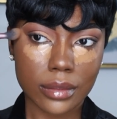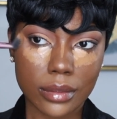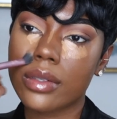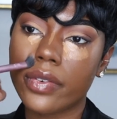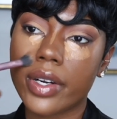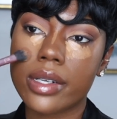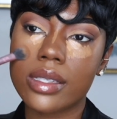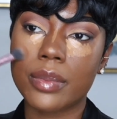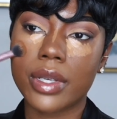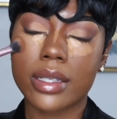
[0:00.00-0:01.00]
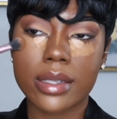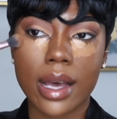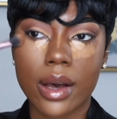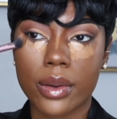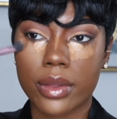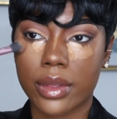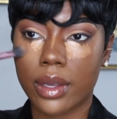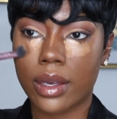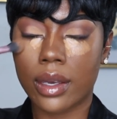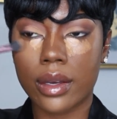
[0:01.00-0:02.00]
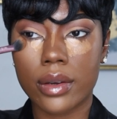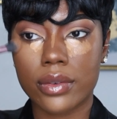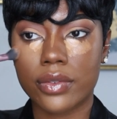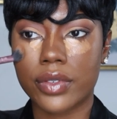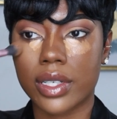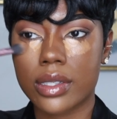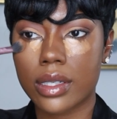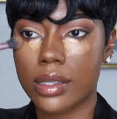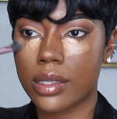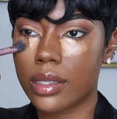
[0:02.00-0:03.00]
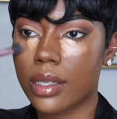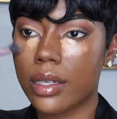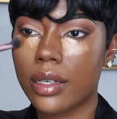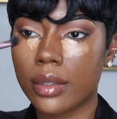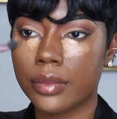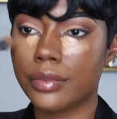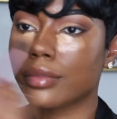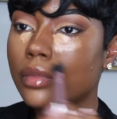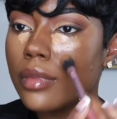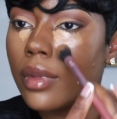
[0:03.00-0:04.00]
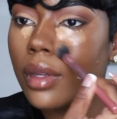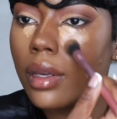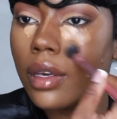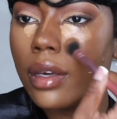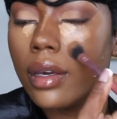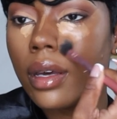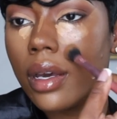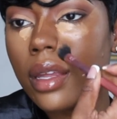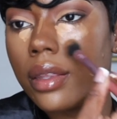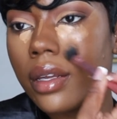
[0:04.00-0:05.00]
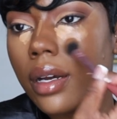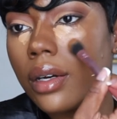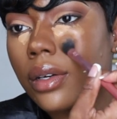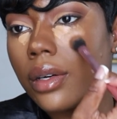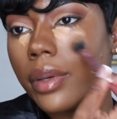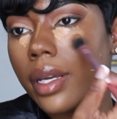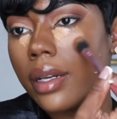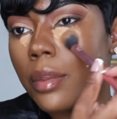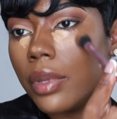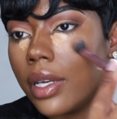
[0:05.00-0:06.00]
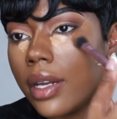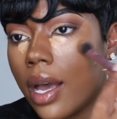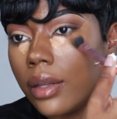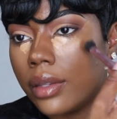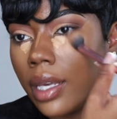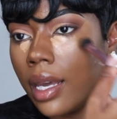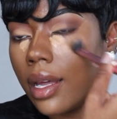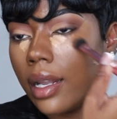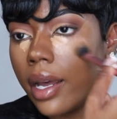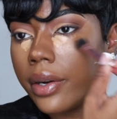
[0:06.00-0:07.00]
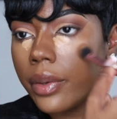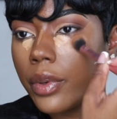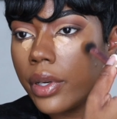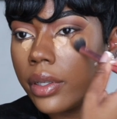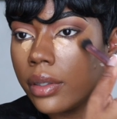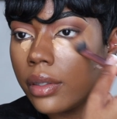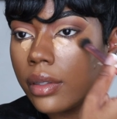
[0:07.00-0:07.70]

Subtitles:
To first blend out the first concealer, and then I'll go in and blend out the lighter one.